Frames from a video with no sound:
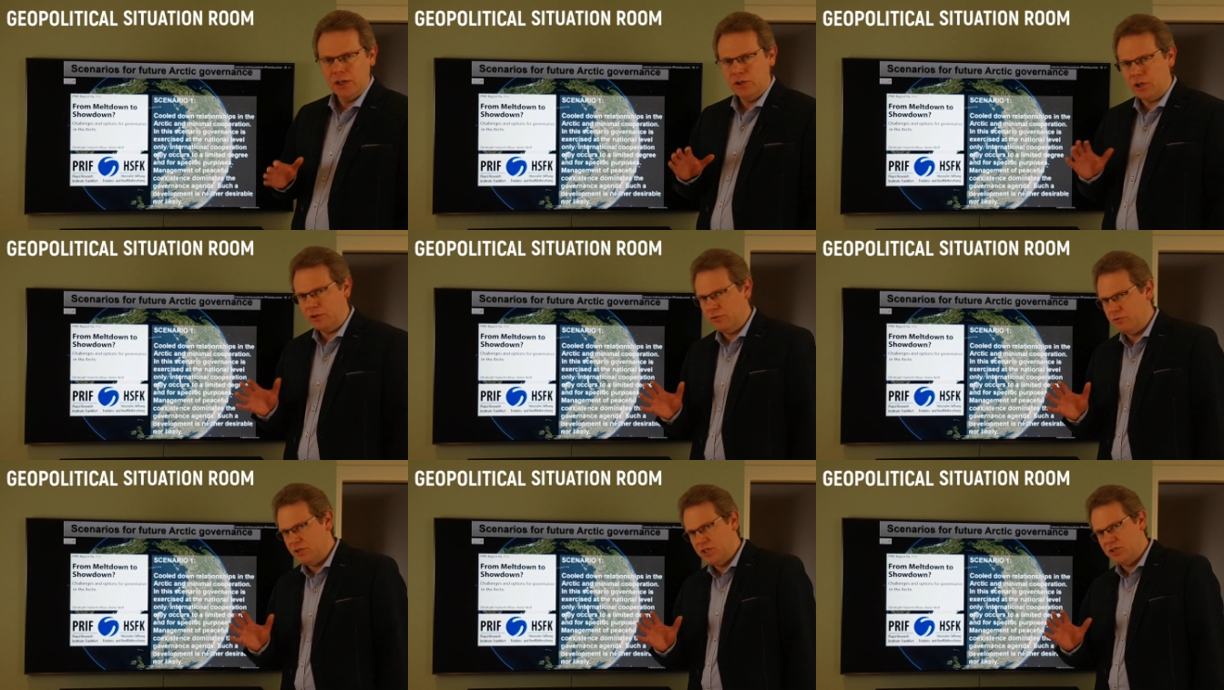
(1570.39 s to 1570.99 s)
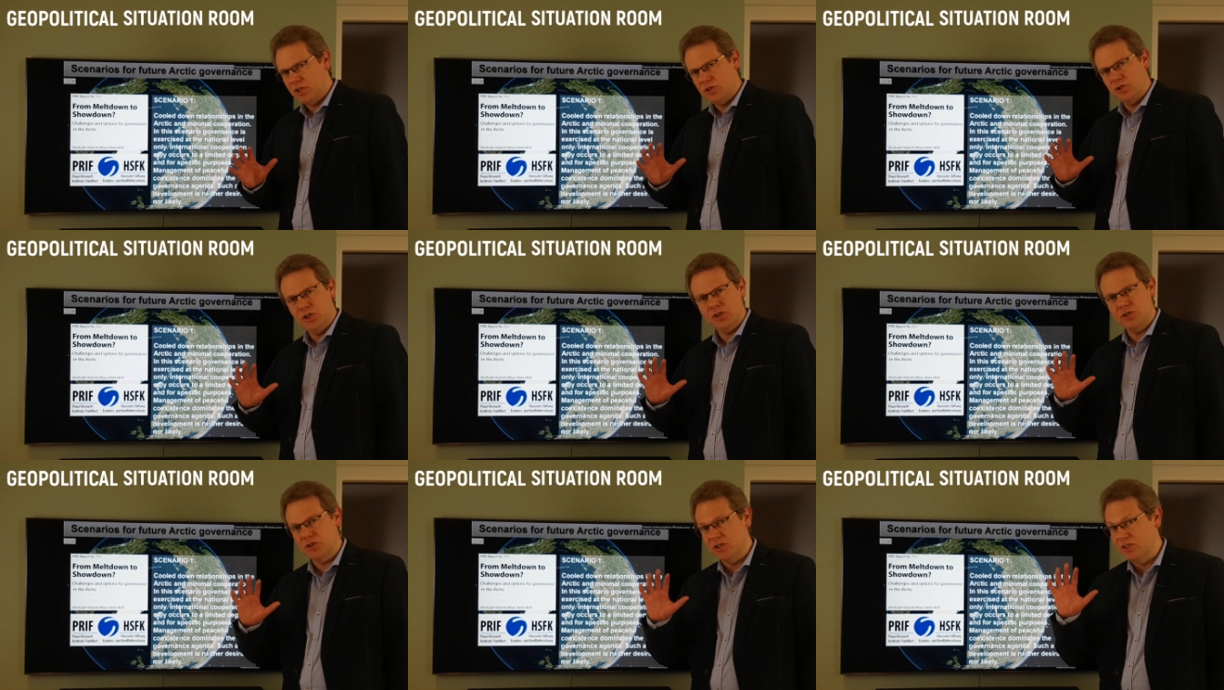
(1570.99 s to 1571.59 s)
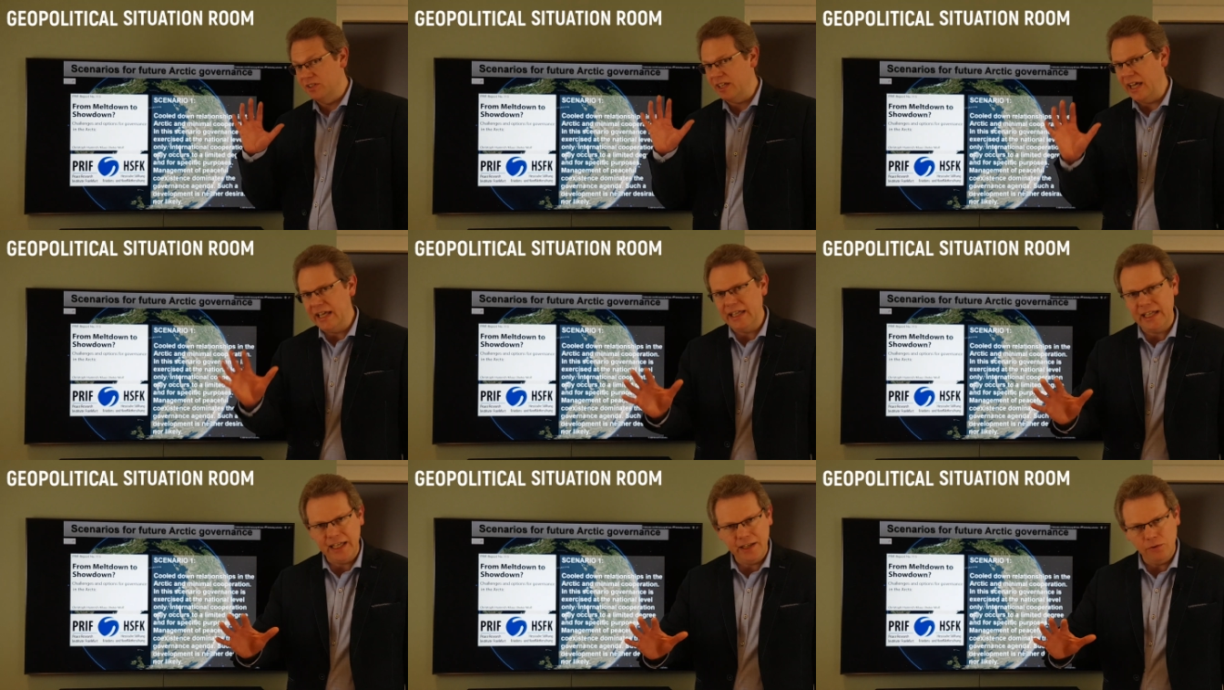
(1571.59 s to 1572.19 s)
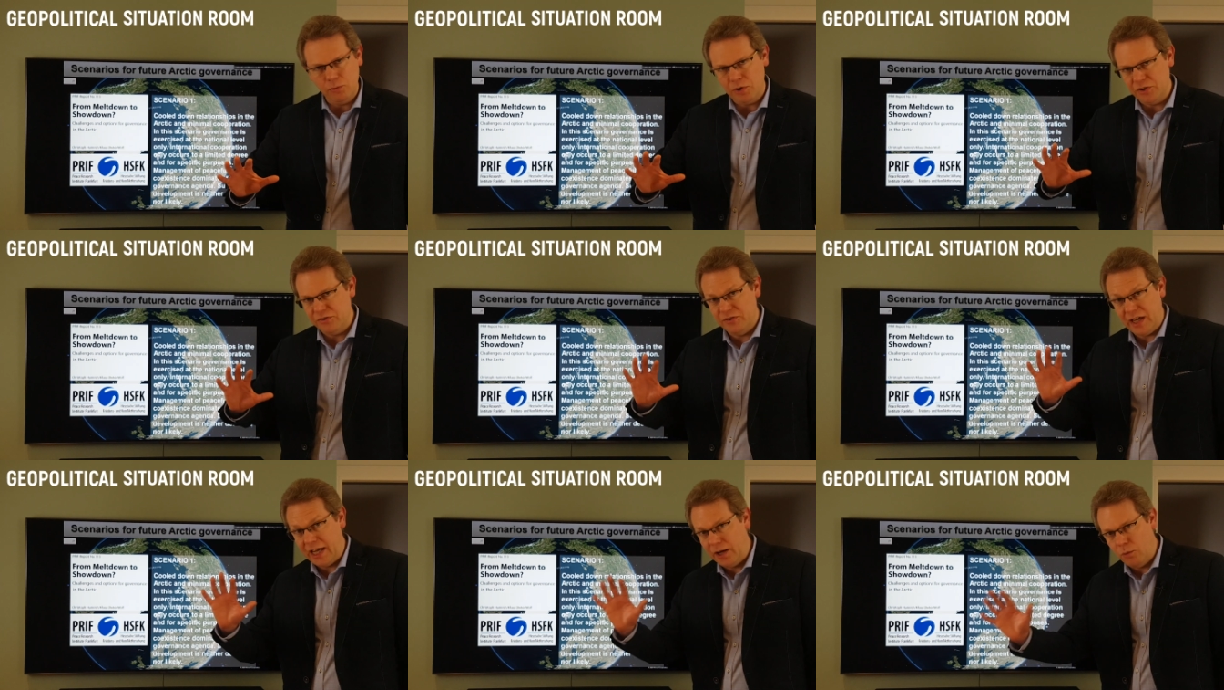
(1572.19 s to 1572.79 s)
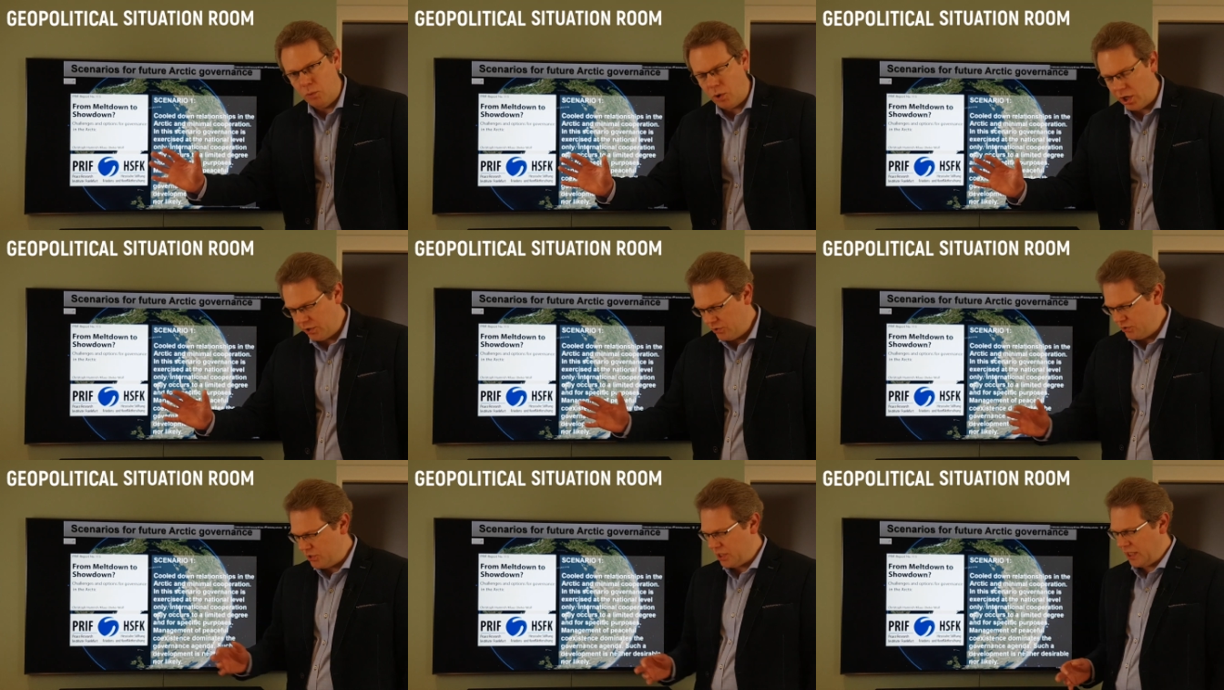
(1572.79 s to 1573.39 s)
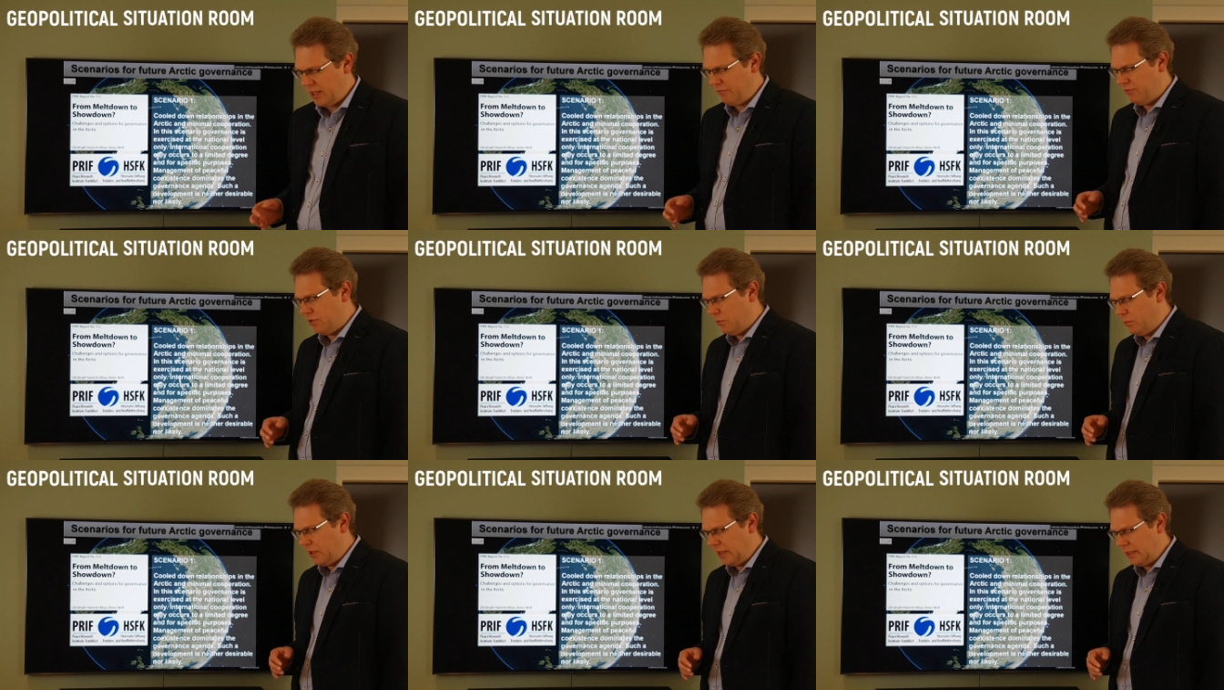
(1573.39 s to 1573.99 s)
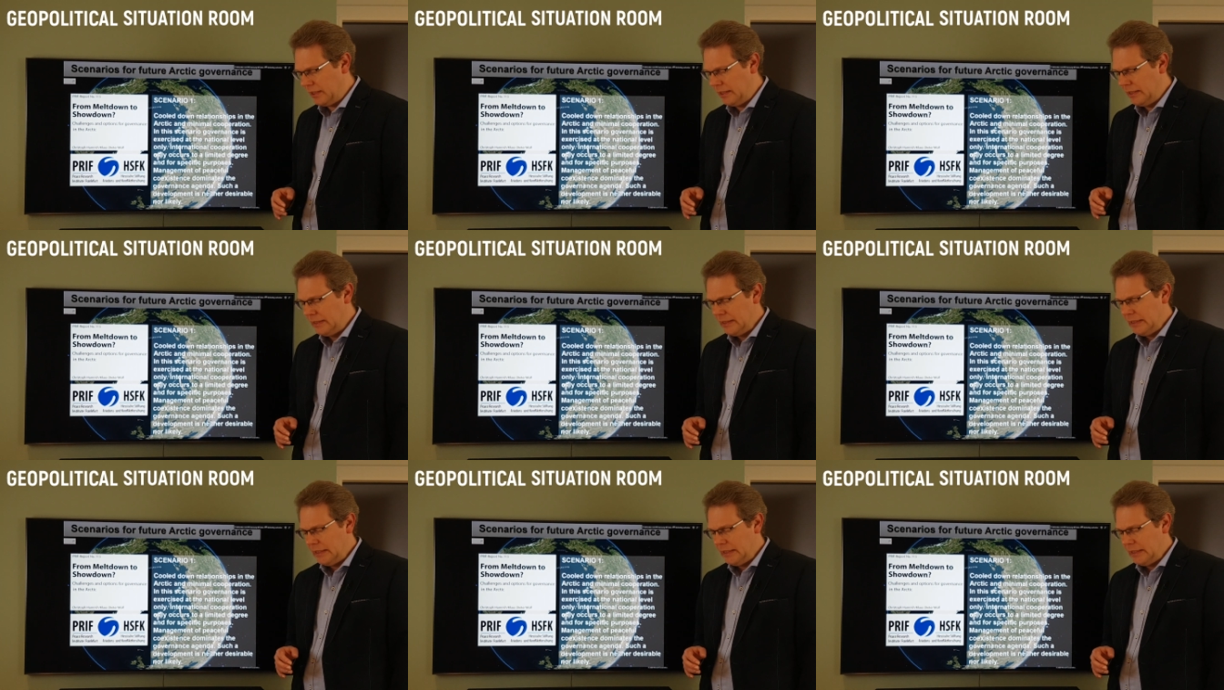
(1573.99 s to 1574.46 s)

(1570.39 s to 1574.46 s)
Countries are just taking what they want, if you will,